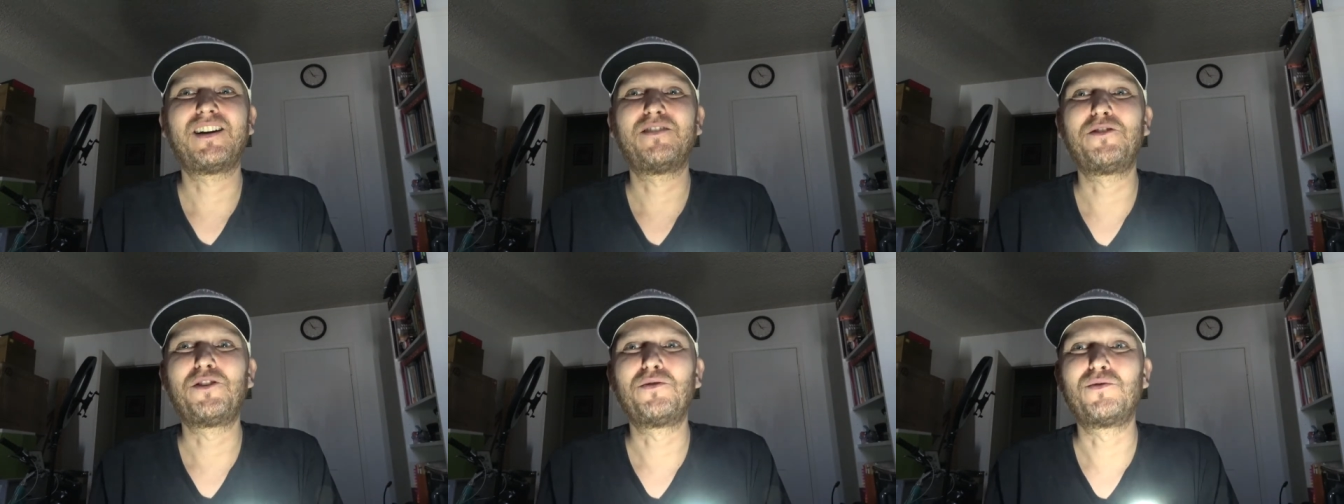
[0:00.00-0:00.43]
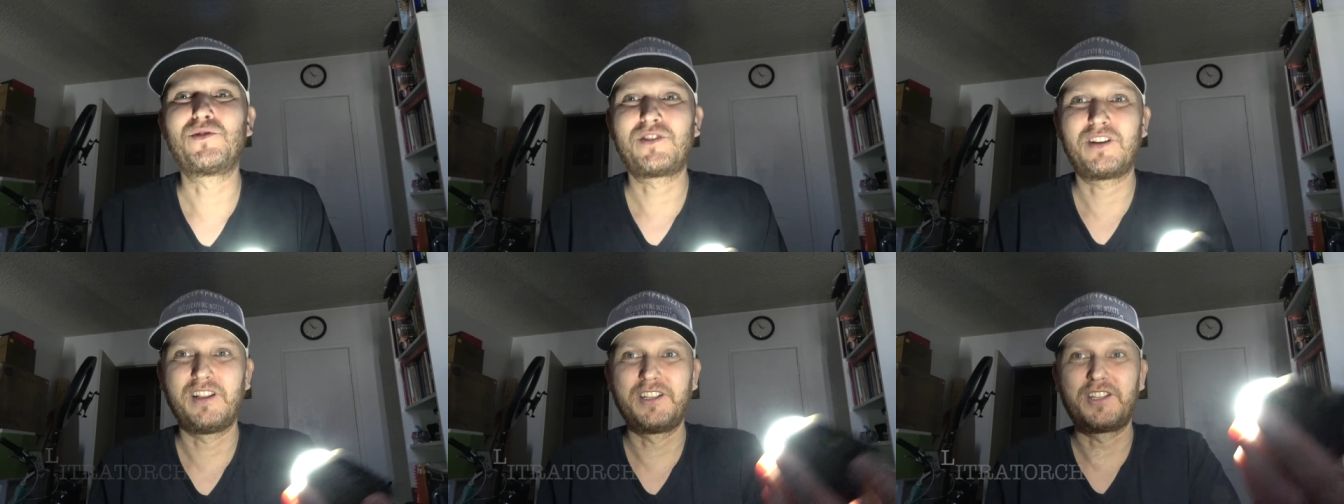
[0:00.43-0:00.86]
We
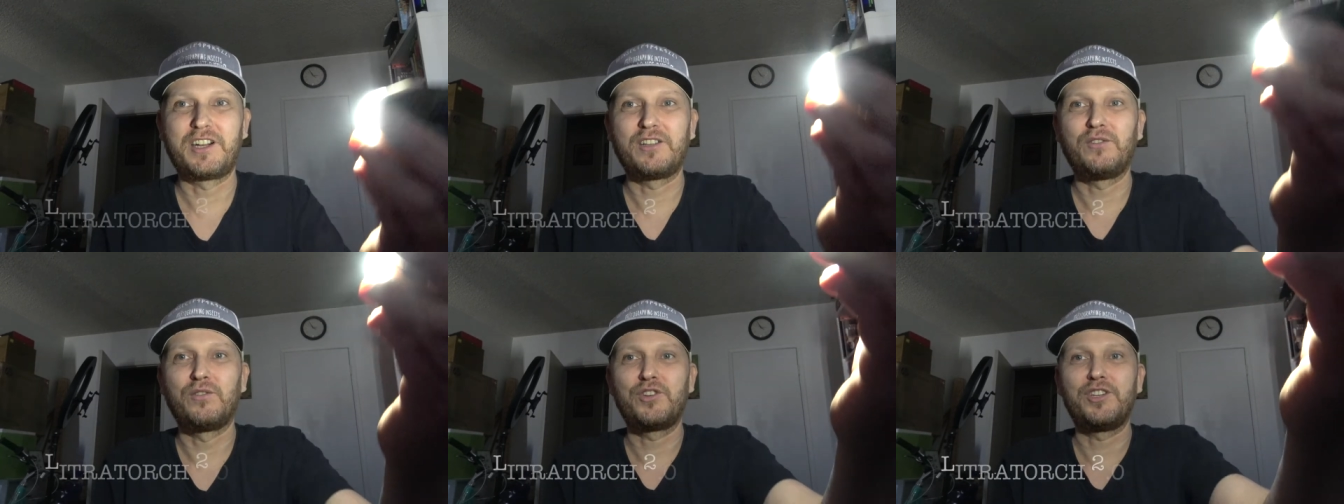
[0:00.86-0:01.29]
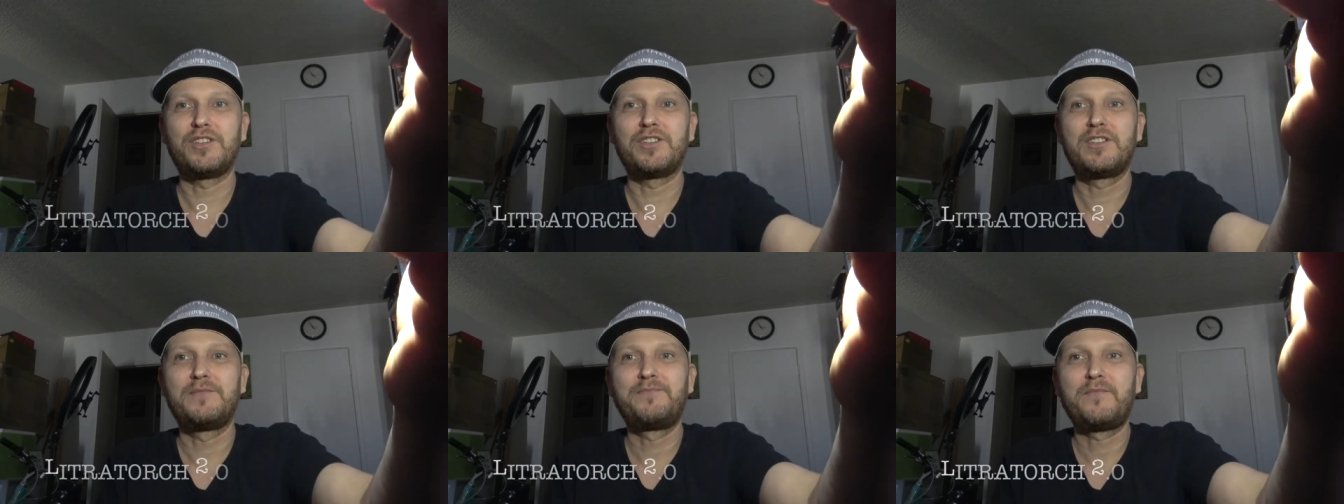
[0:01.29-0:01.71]
use Litra
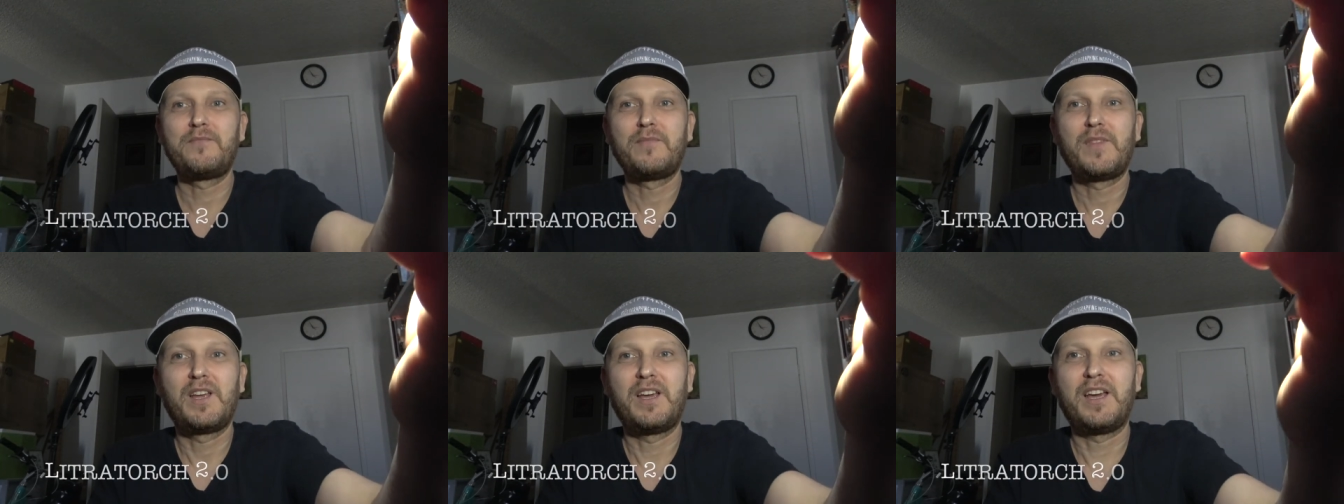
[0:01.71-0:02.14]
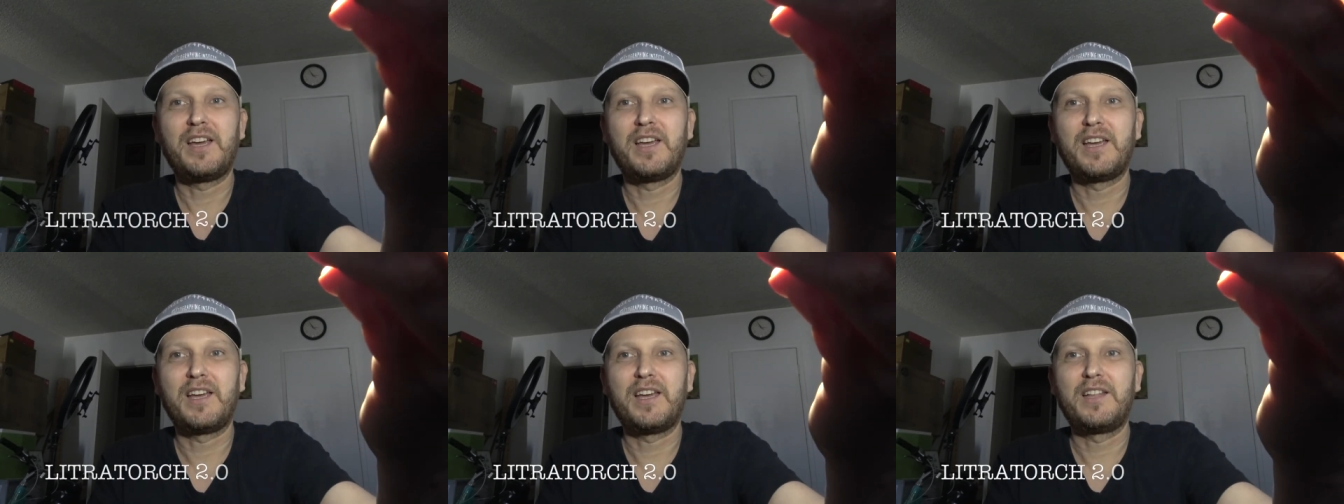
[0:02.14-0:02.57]
torches.
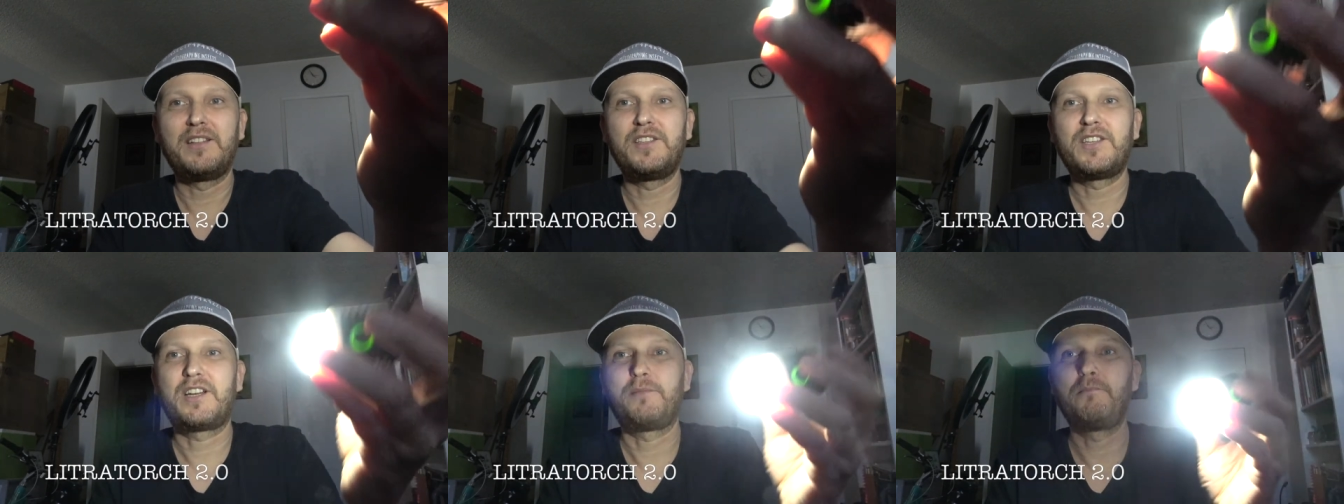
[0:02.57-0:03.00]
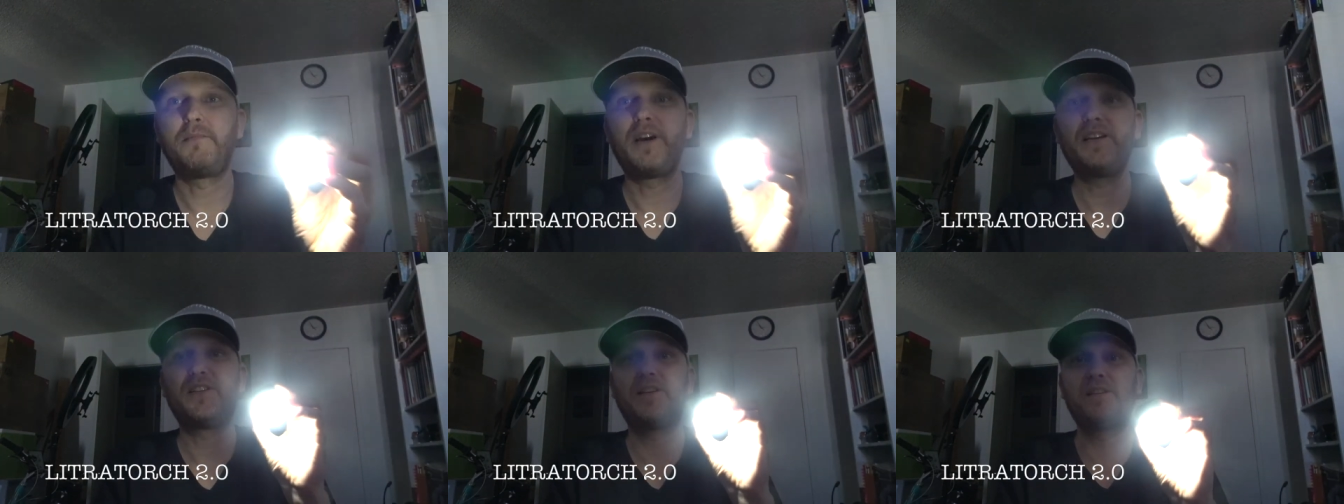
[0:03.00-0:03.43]
And these are
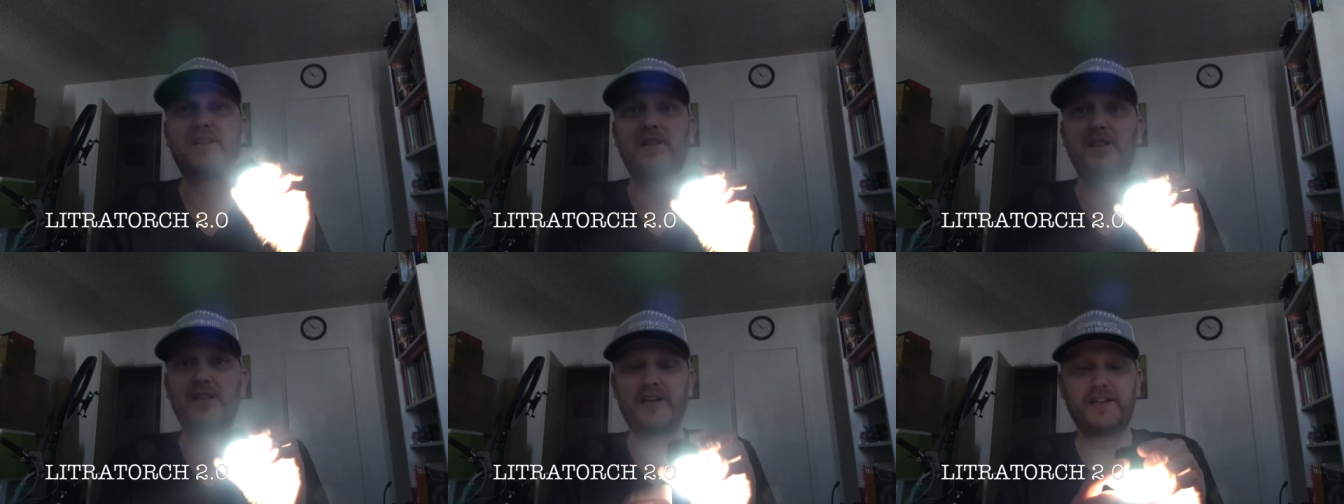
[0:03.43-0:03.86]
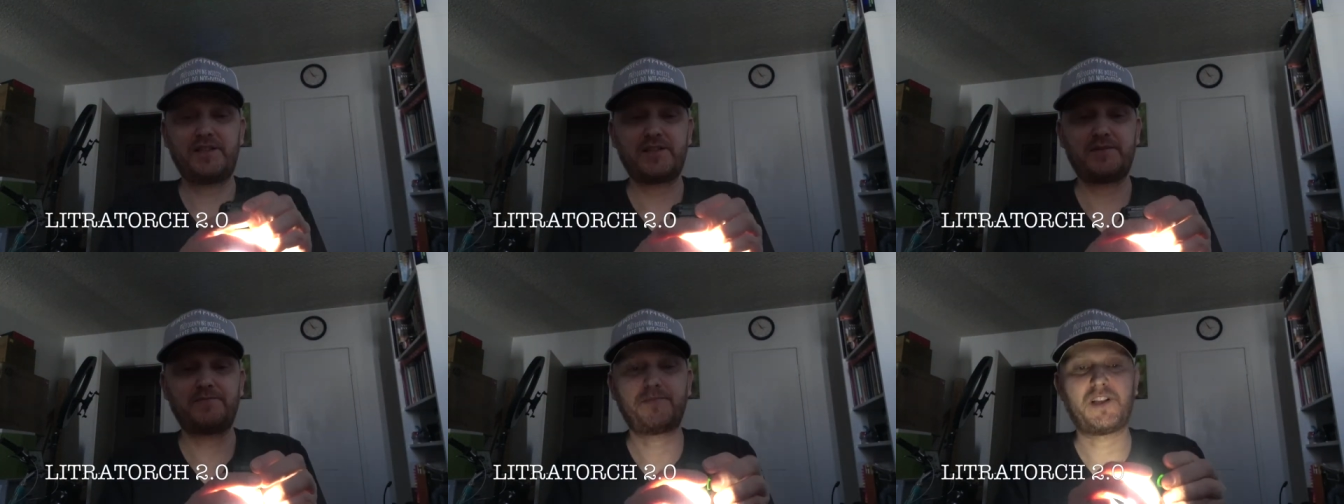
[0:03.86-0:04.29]
amazing little
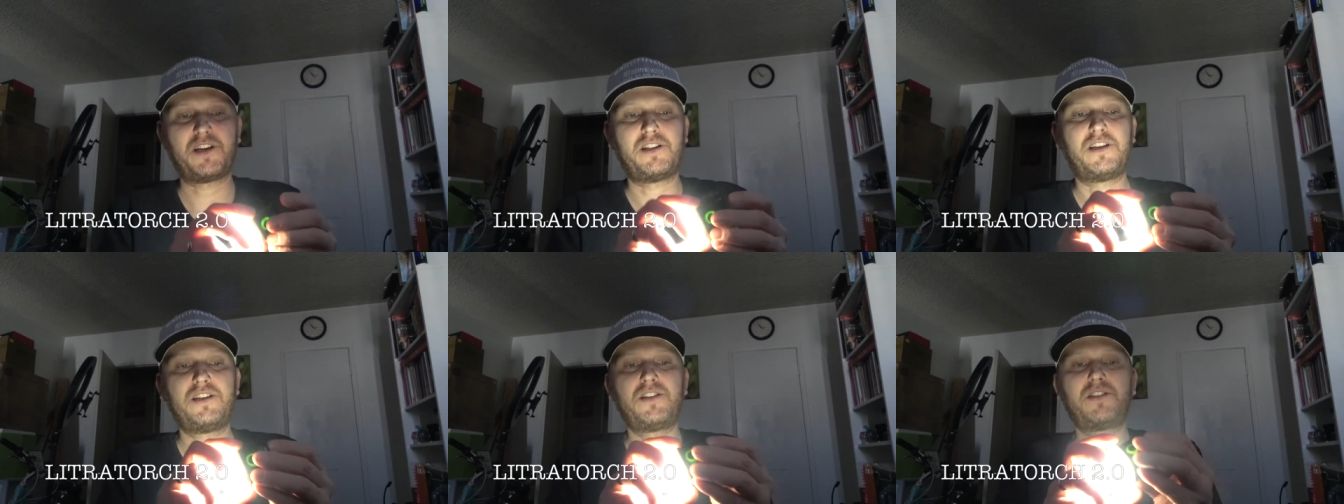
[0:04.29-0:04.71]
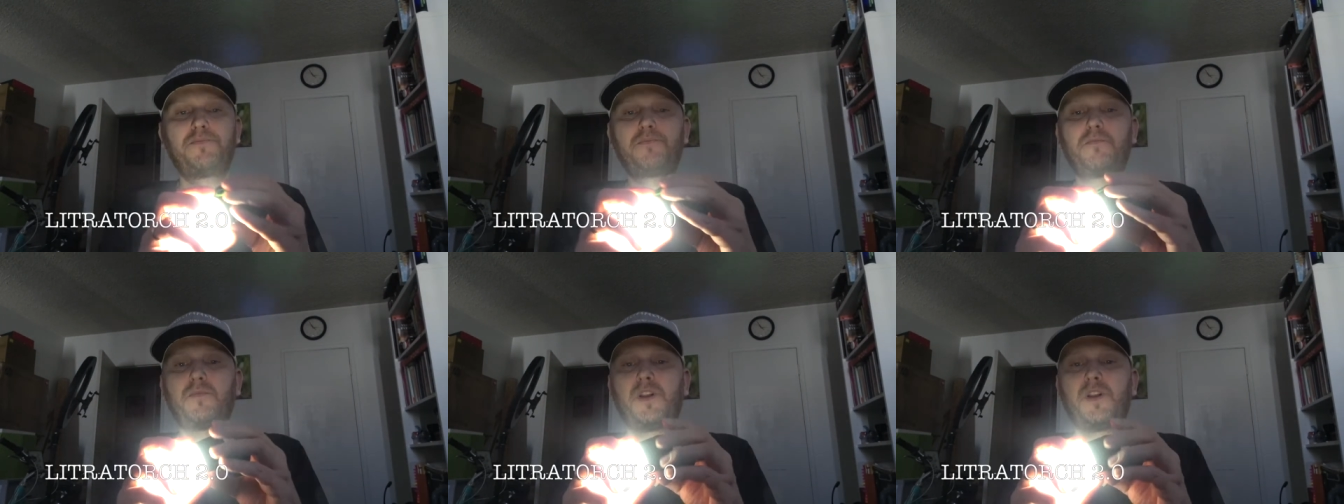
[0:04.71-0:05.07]
lights like this.